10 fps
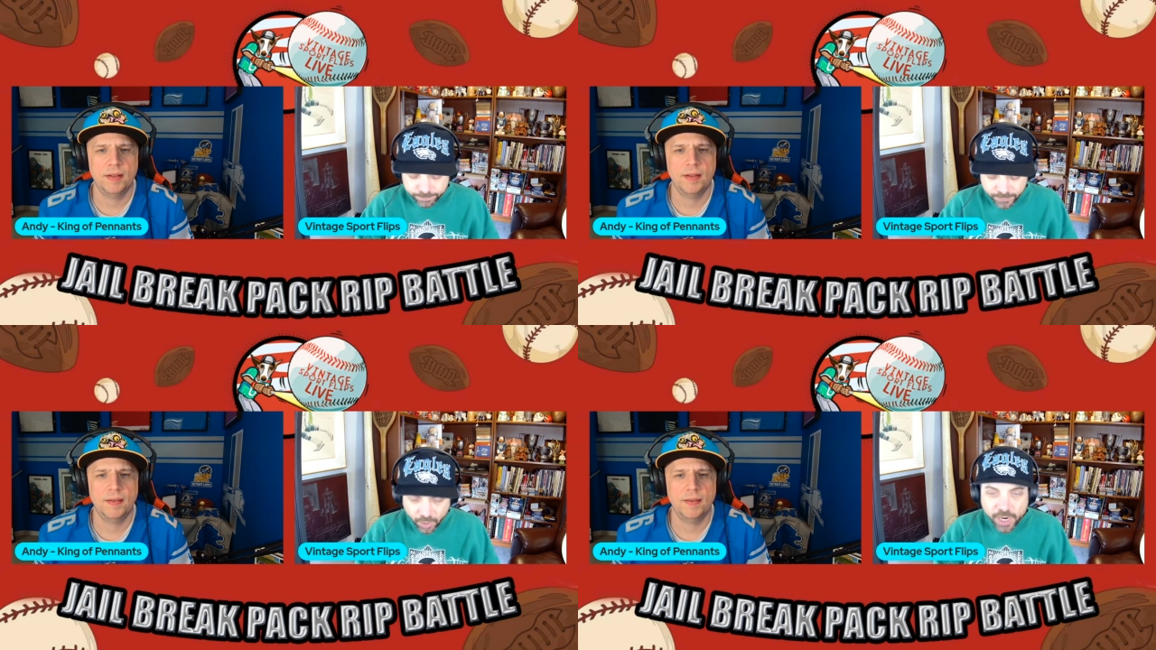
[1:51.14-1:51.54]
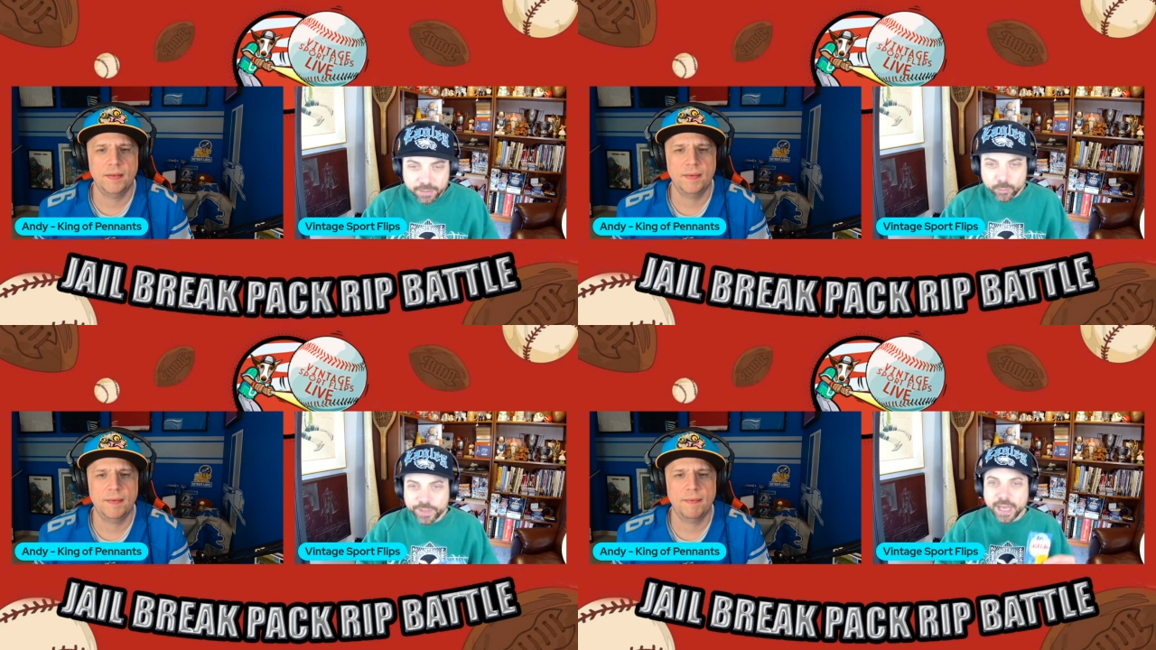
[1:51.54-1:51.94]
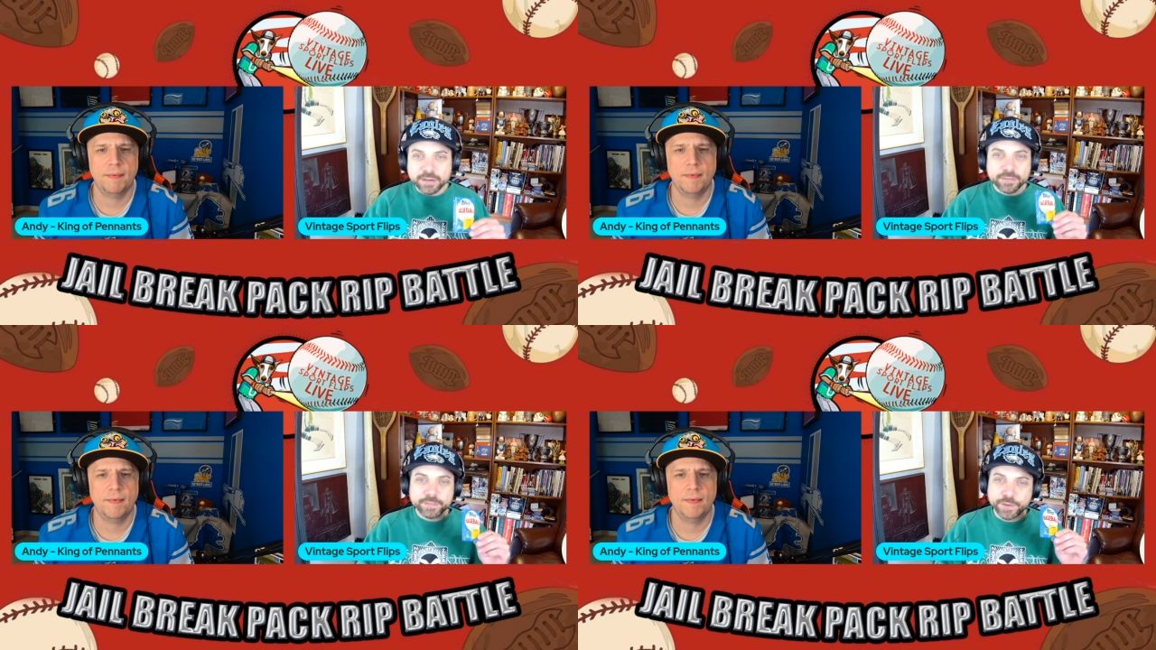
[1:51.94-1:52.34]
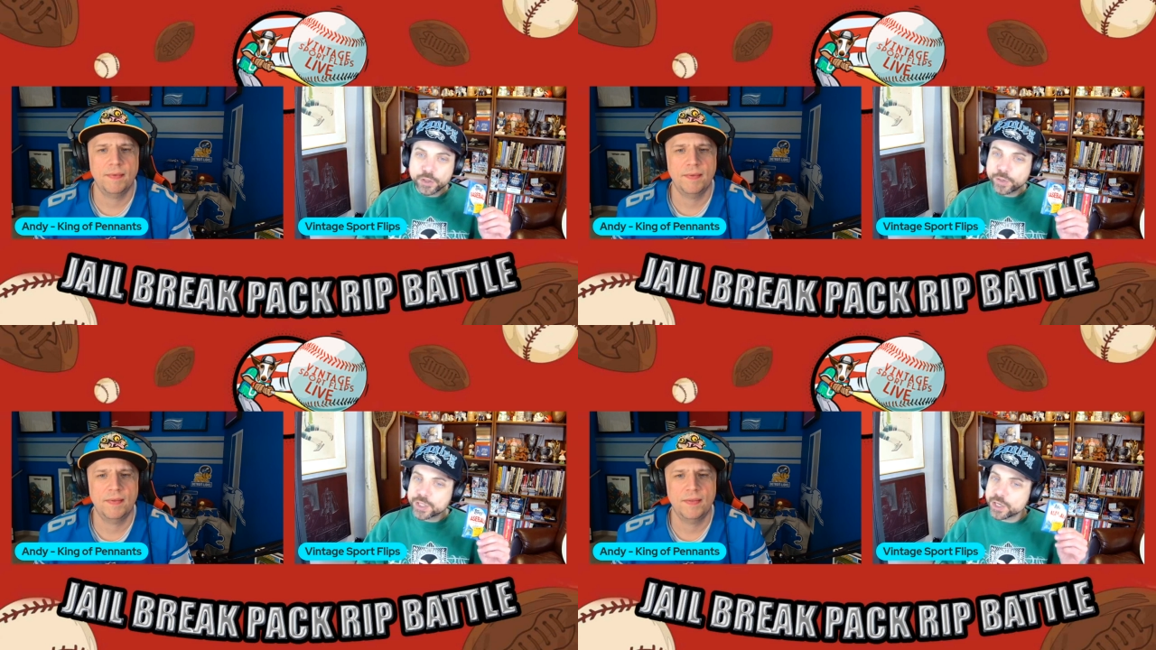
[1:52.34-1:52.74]
Speaker 1: all right, without
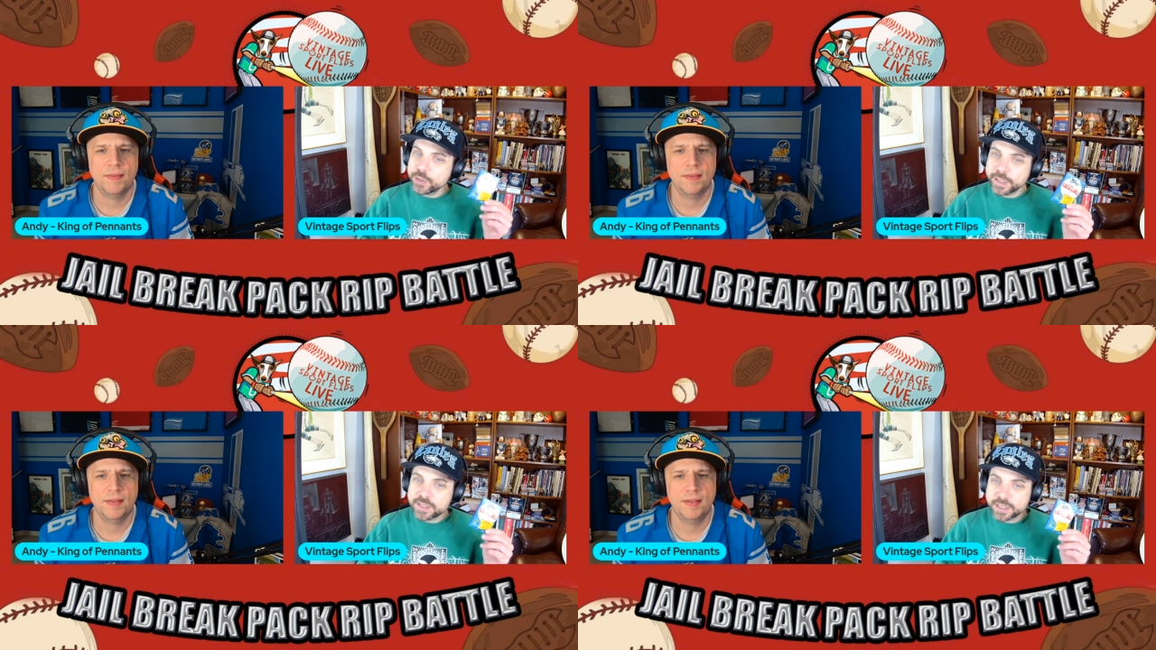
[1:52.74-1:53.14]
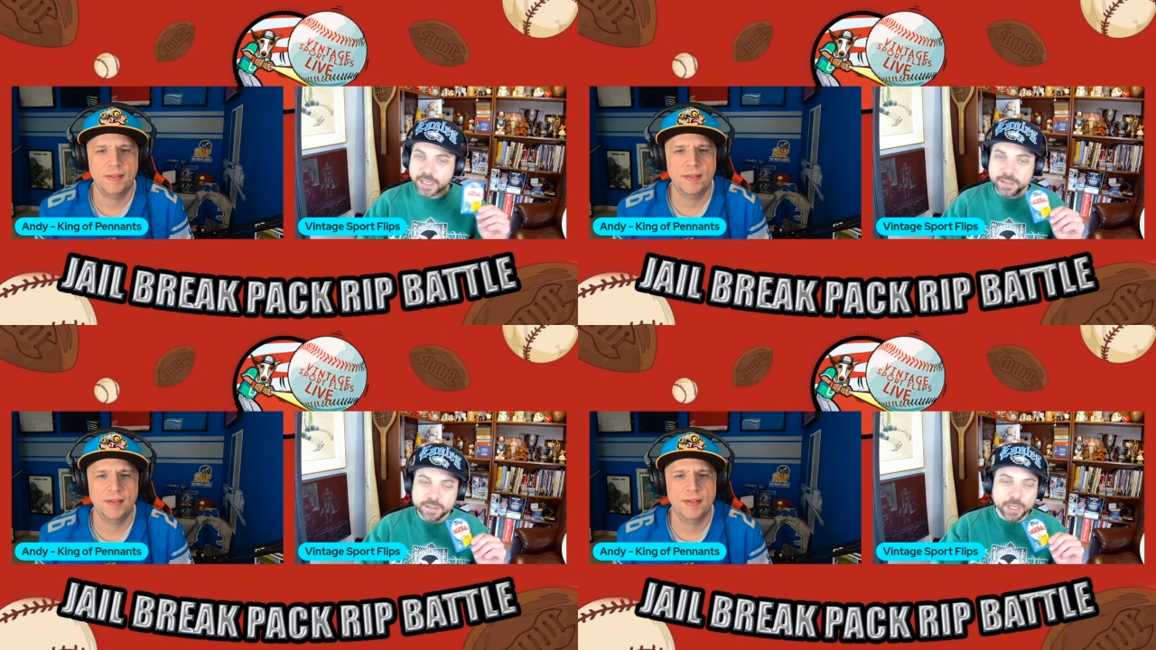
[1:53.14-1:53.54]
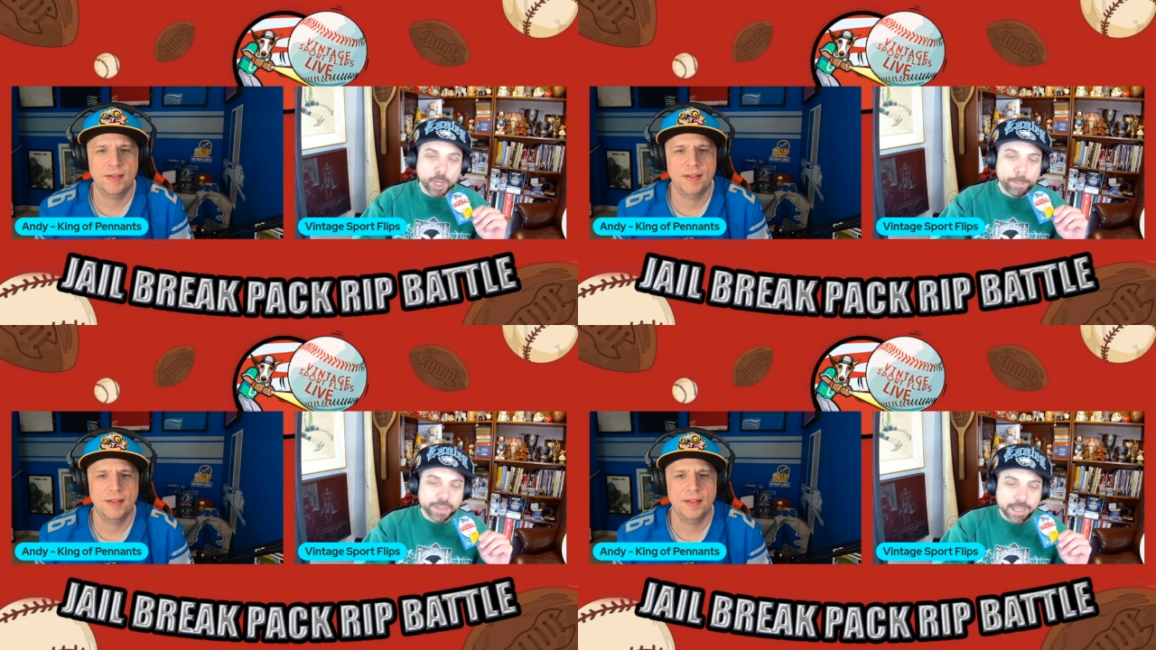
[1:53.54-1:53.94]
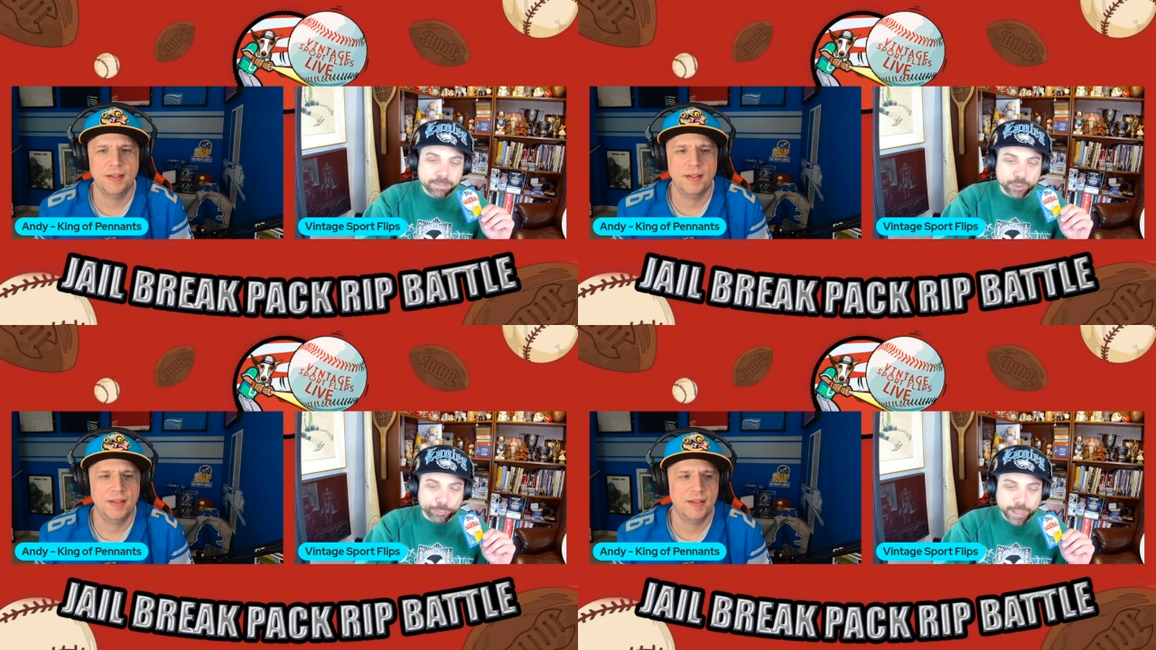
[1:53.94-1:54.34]
further ado, let's uh open up
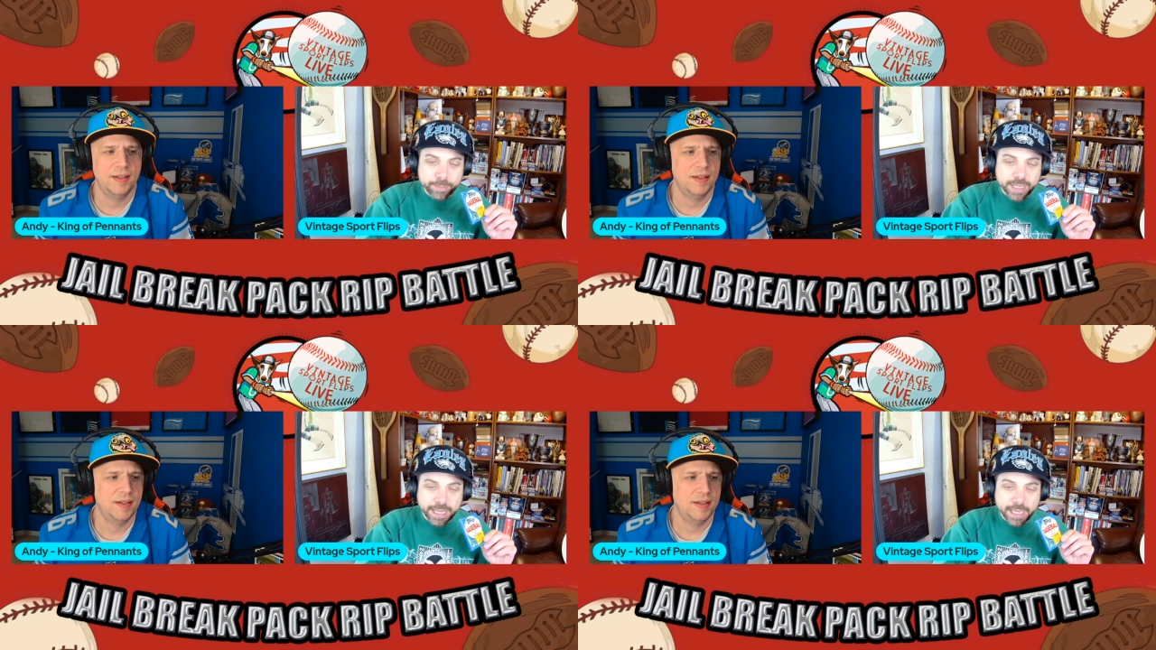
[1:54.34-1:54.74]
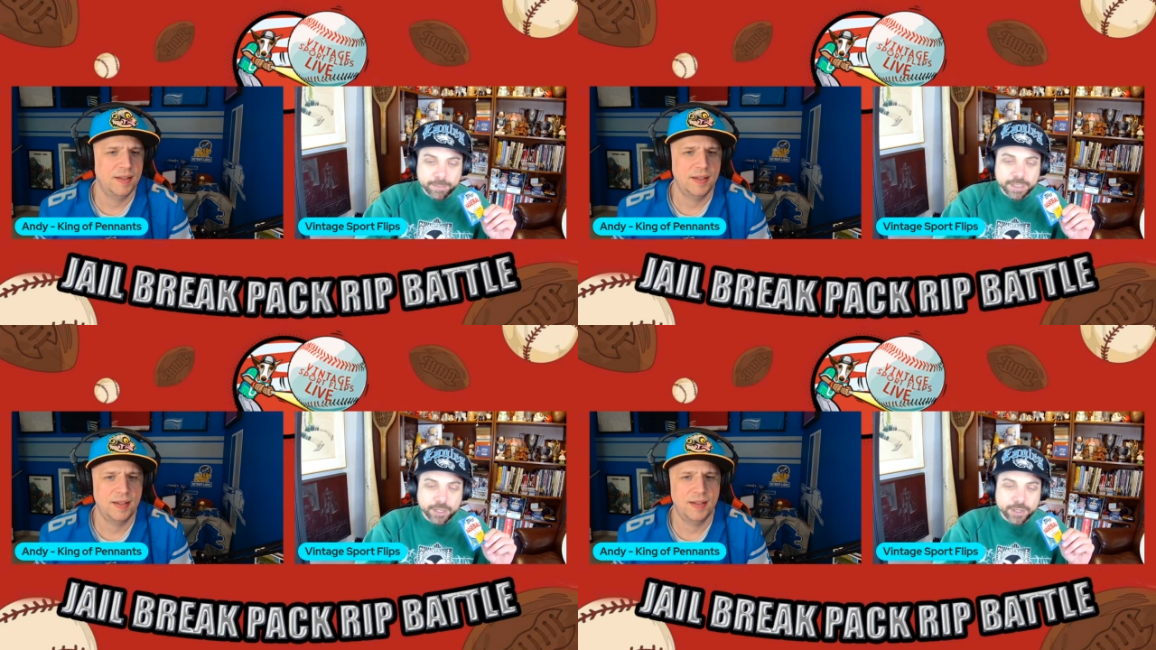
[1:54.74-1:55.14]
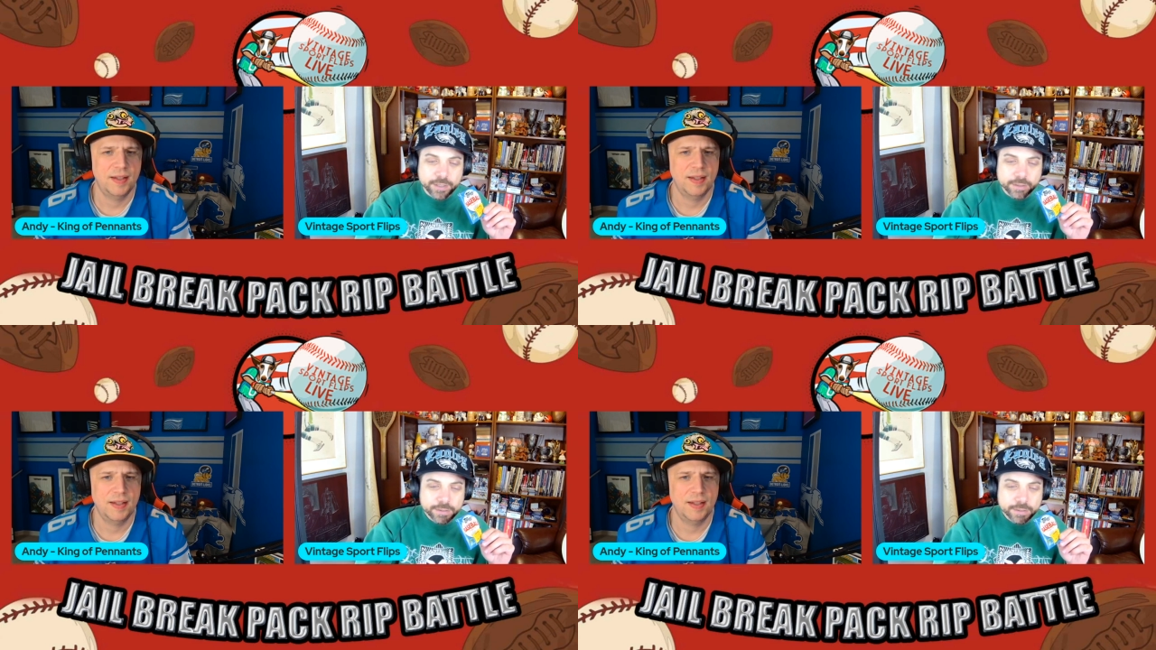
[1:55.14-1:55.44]
the rip cam here.